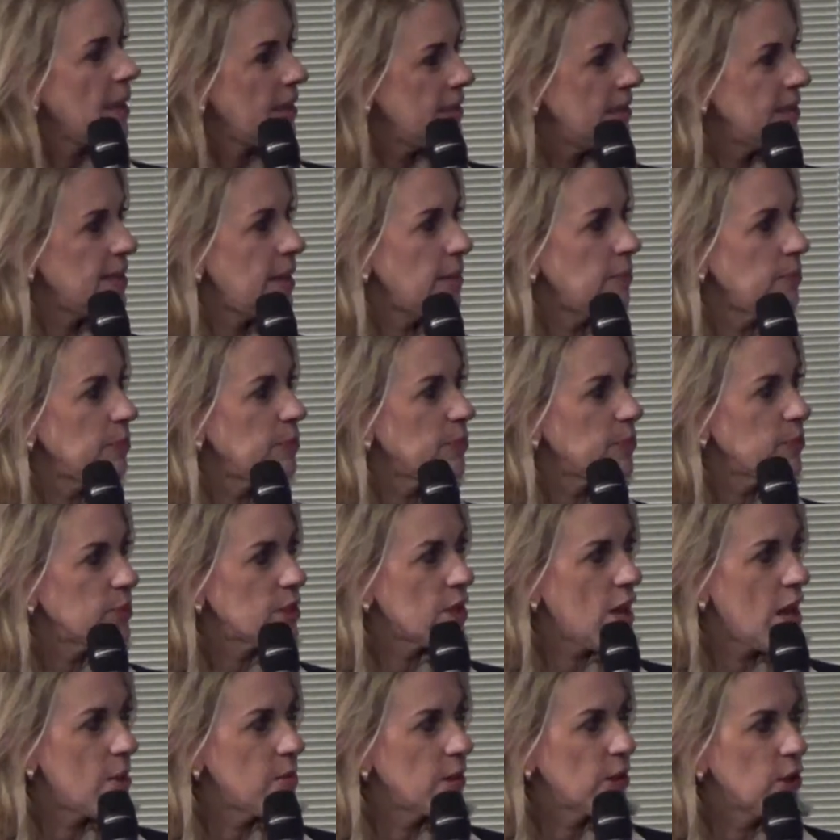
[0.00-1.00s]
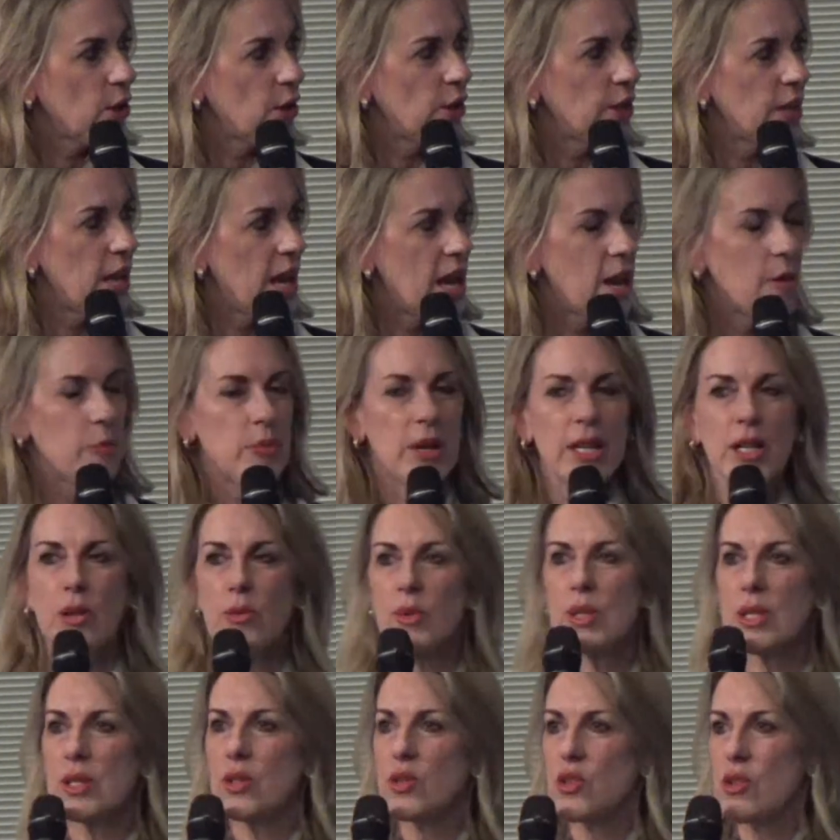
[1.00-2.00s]
some time ago now, but it
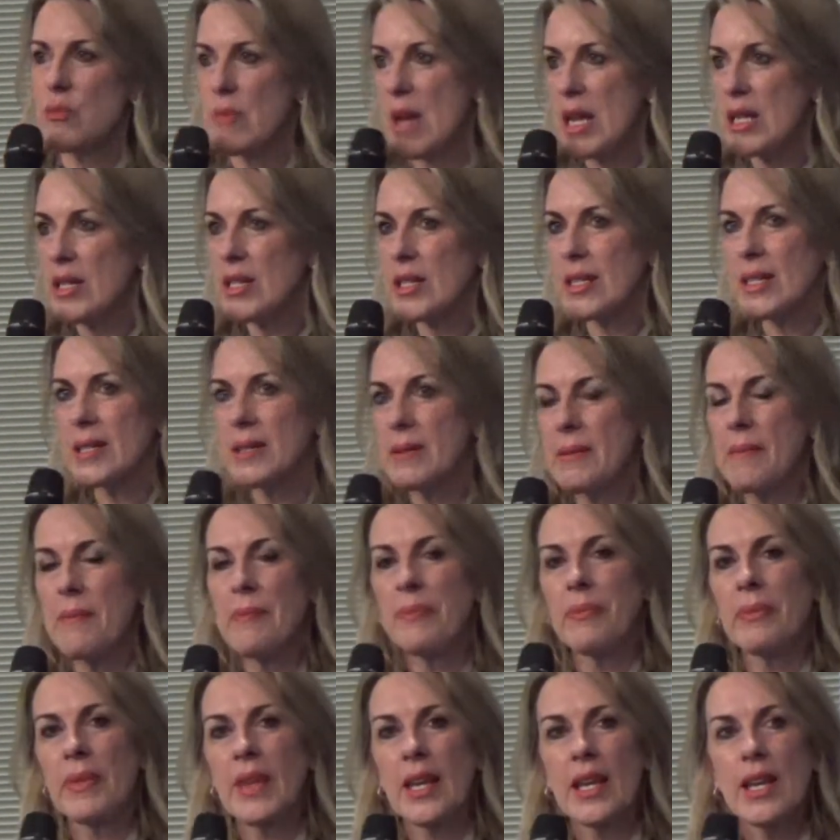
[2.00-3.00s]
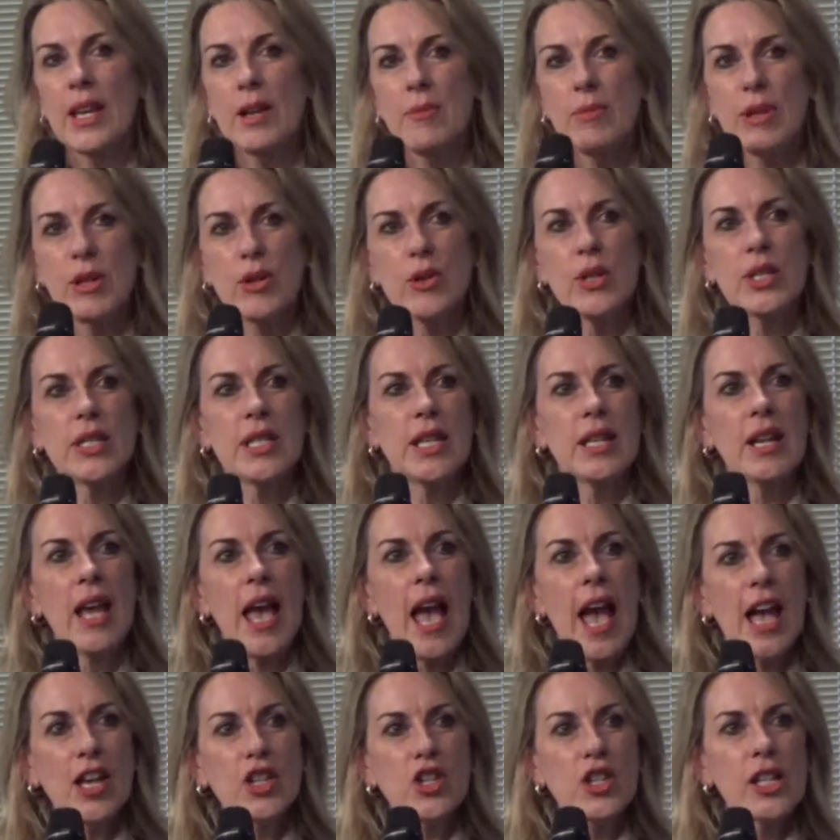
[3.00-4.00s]
was tremendous because it
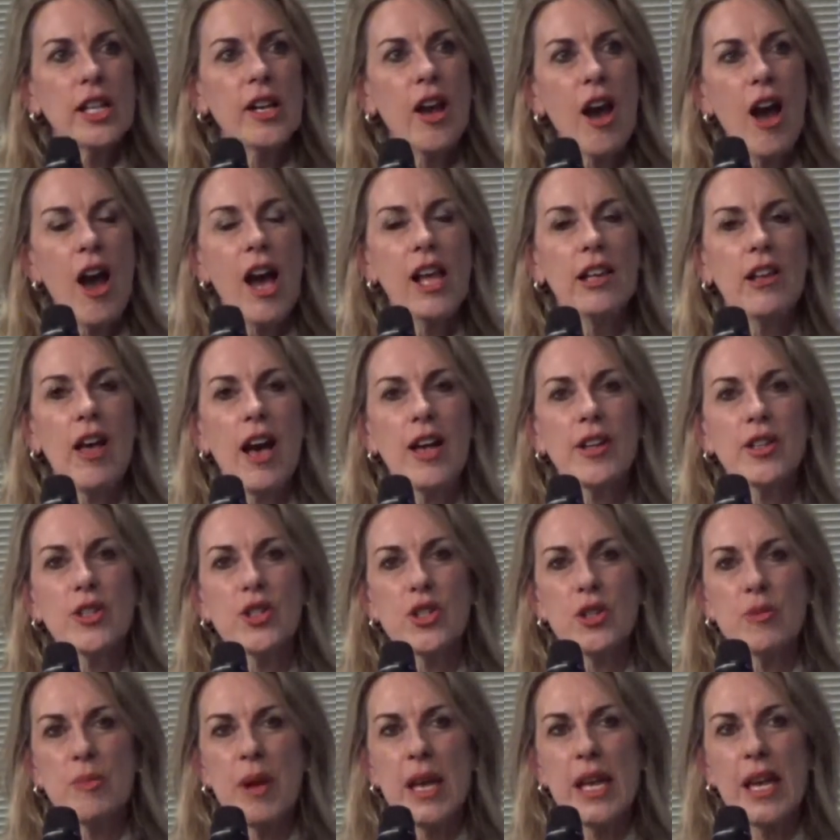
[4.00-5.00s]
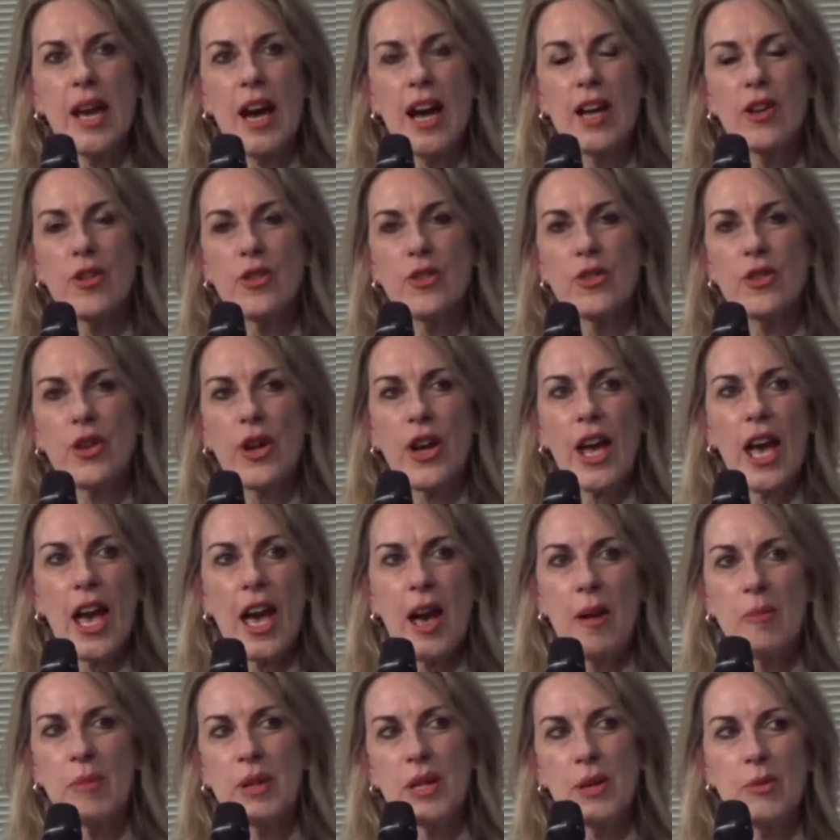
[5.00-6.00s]
actually highlighted to me, I don't know
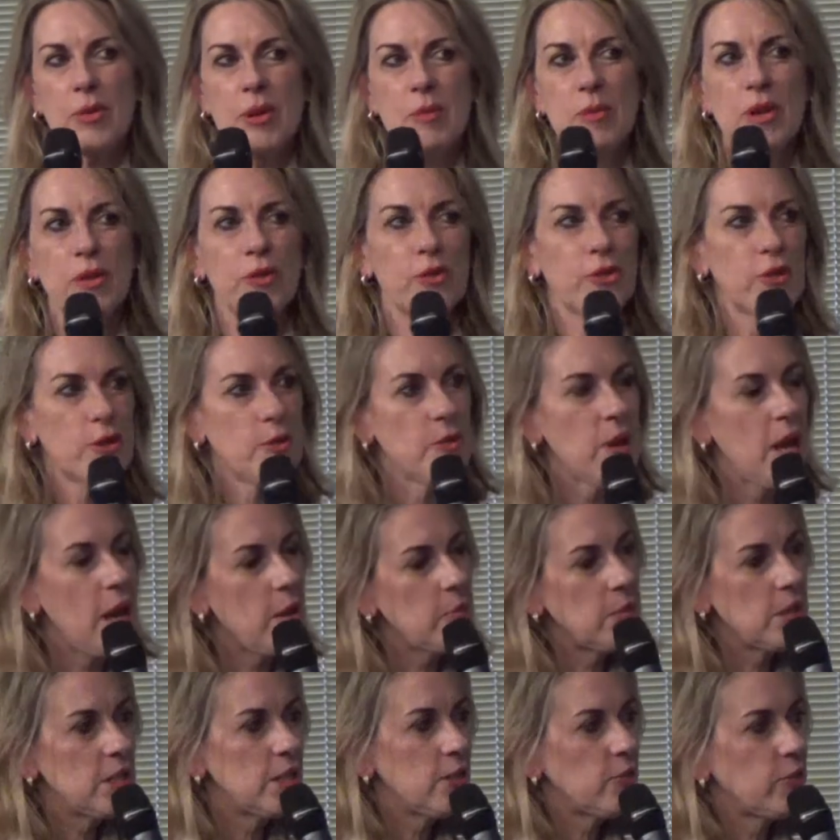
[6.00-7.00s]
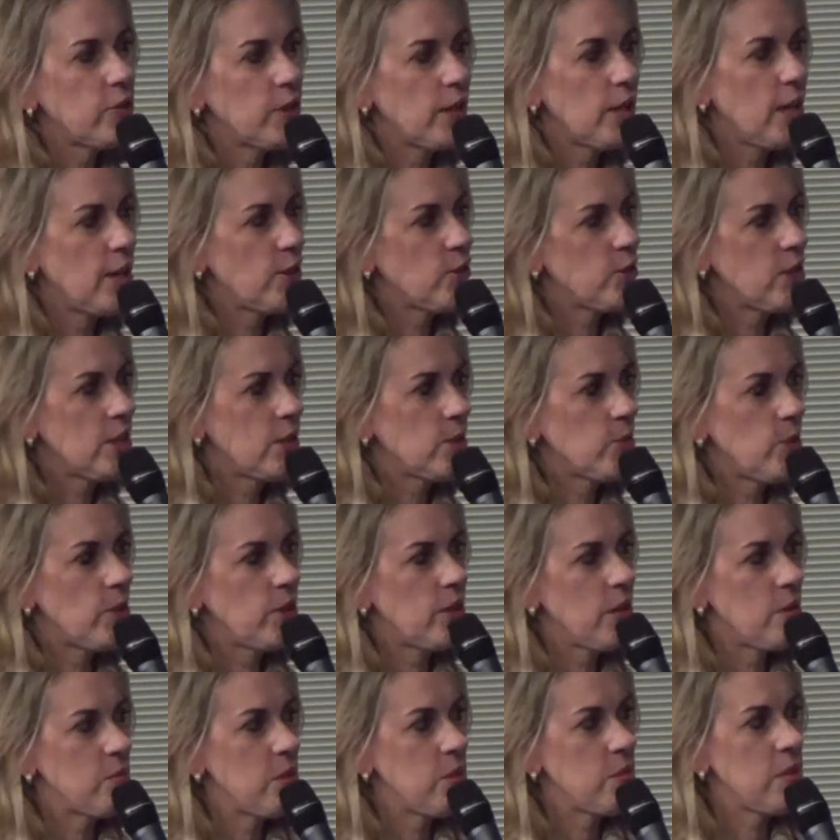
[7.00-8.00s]
how many women from, how many different countries were
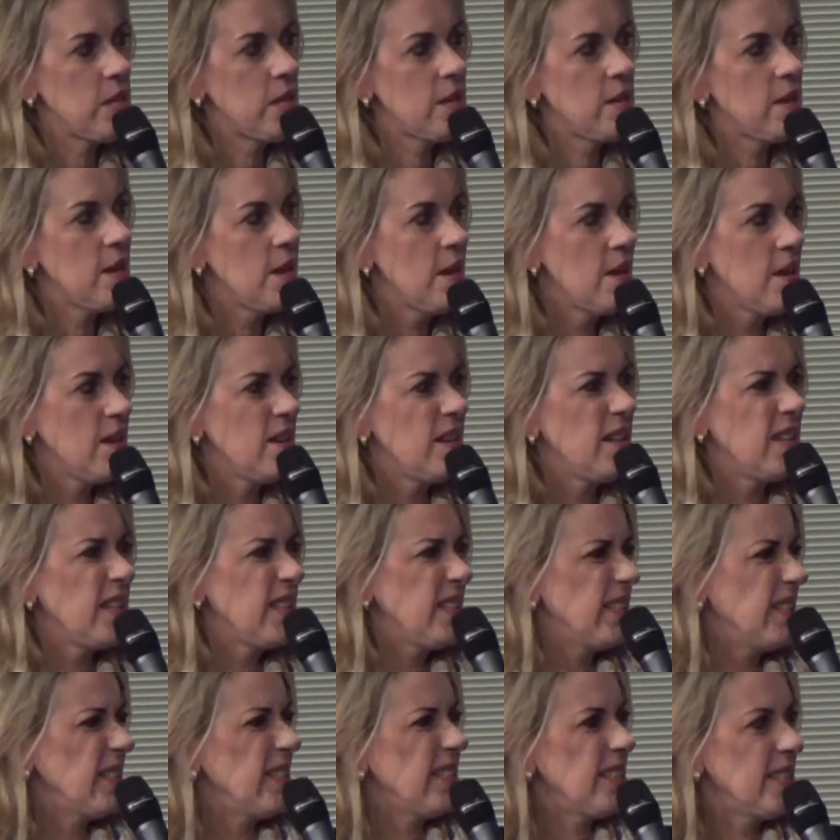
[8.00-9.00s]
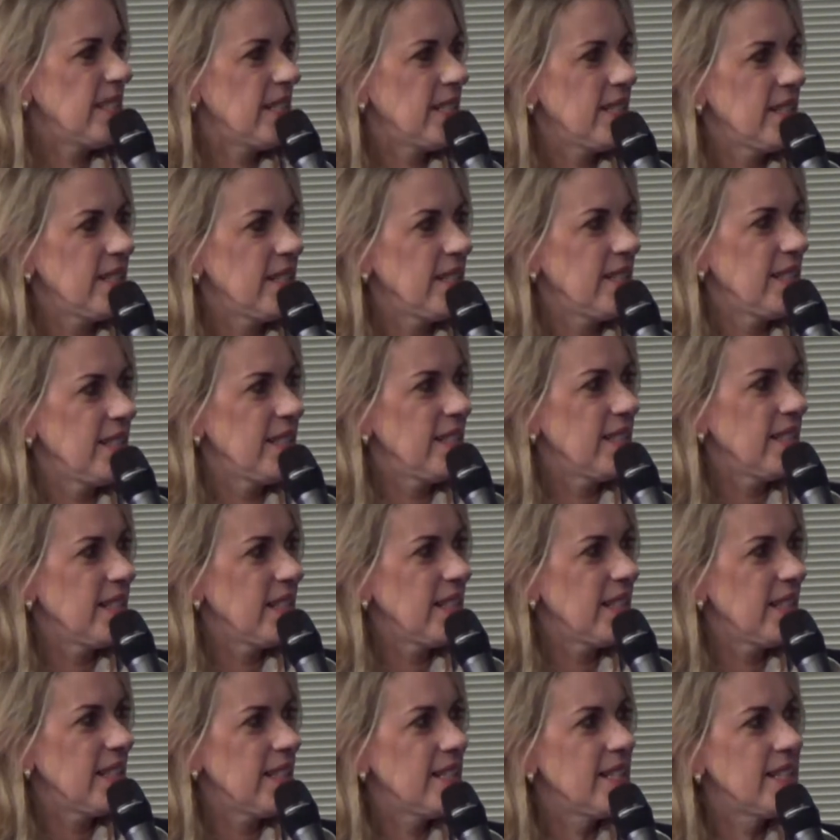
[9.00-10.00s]
there, Mimmie? About 6
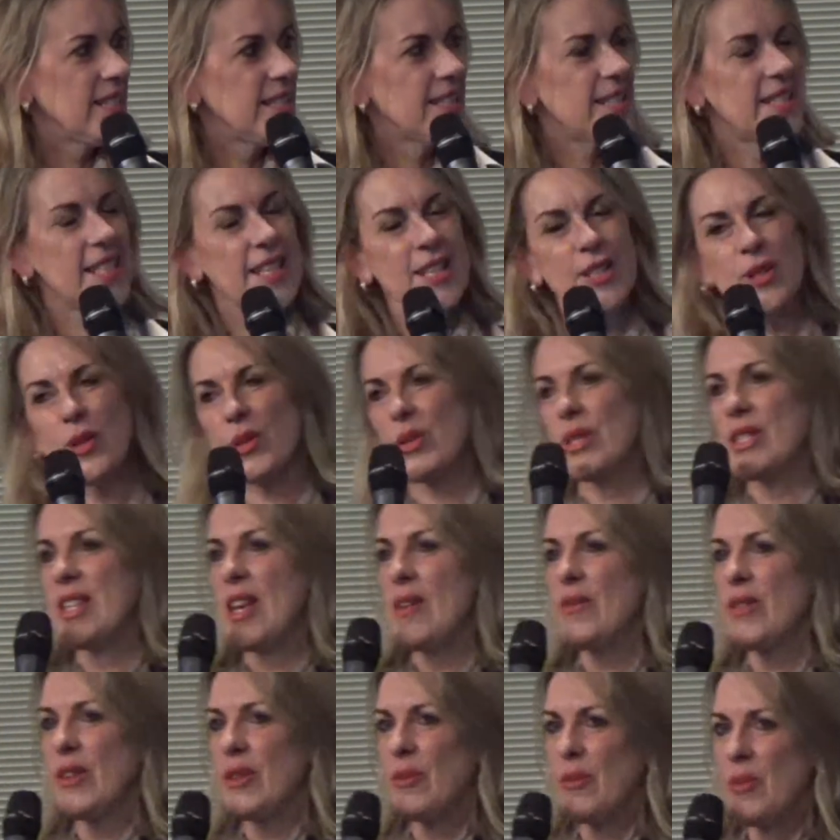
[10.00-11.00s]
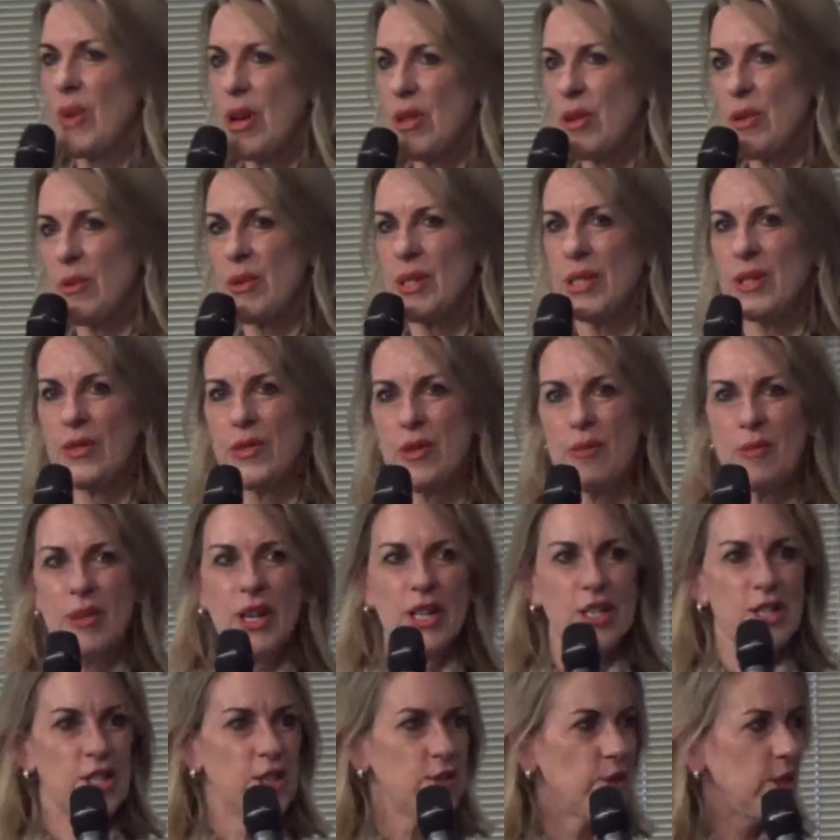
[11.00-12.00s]
or 7. 6 or 7, whether it was from
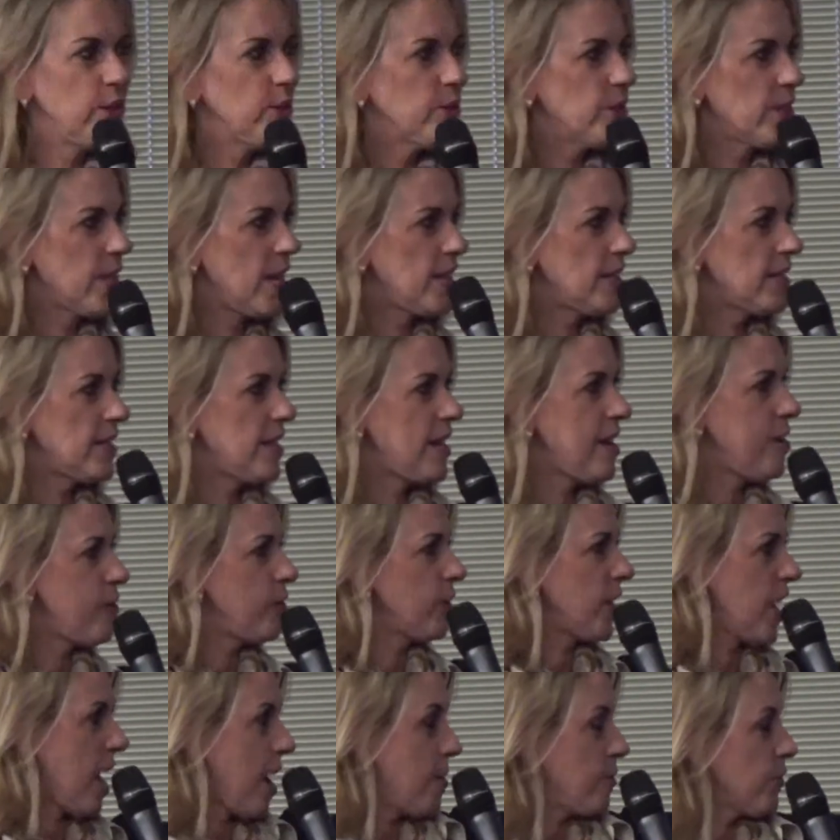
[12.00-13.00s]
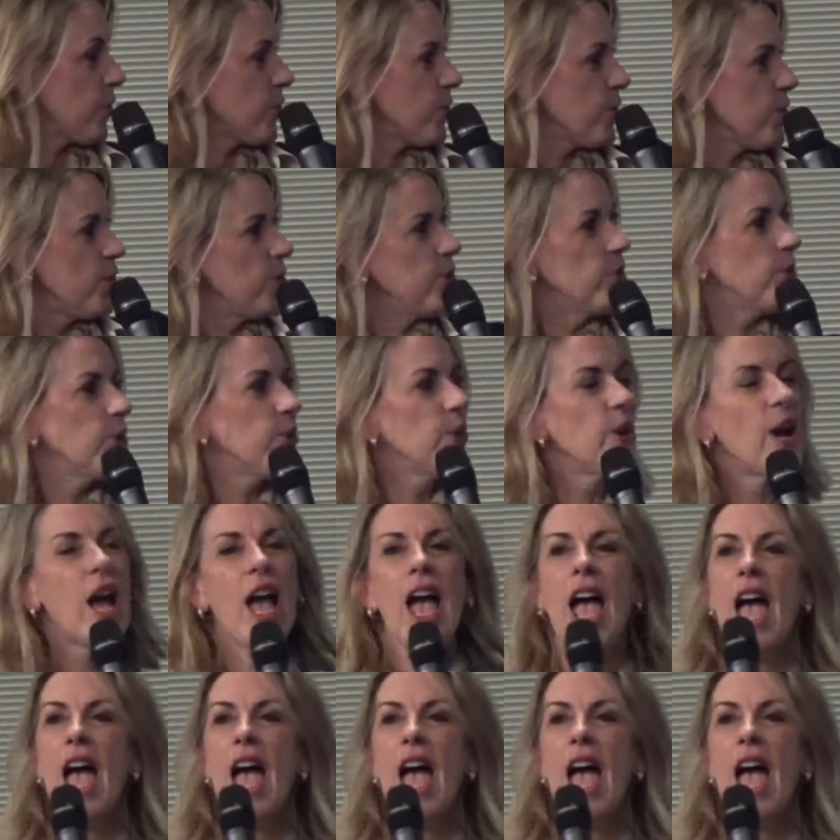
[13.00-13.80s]
Nigeria or Tanzania or Cameroon or